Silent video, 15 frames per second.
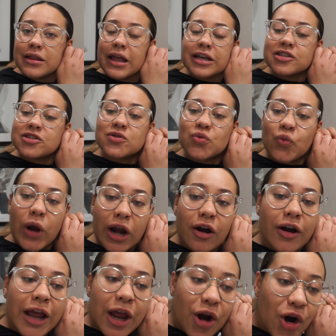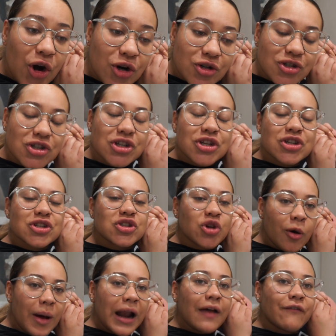Like, swear, it hurt
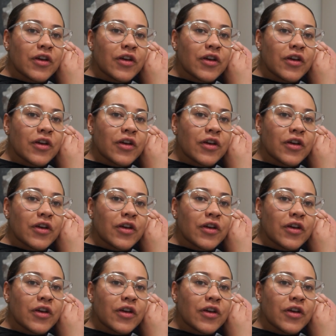so bad.